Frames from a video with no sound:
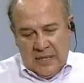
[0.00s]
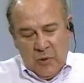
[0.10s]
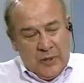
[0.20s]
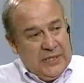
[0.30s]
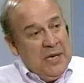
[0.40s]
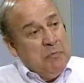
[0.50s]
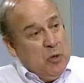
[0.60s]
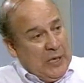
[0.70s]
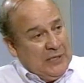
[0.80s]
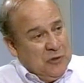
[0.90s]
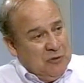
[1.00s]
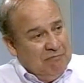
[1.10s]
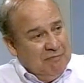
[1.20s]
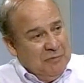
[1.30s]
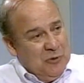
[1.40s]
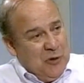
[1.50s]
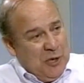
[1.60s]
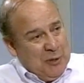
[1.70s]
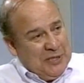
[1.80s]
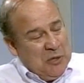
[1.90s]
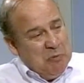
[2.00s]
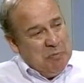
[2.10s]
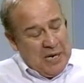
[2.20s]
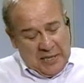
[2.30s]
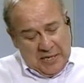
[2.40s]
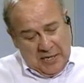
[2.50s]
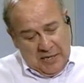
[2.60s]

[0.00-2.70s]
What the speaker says: Aunque sean pocas, yo quiero hacer un par de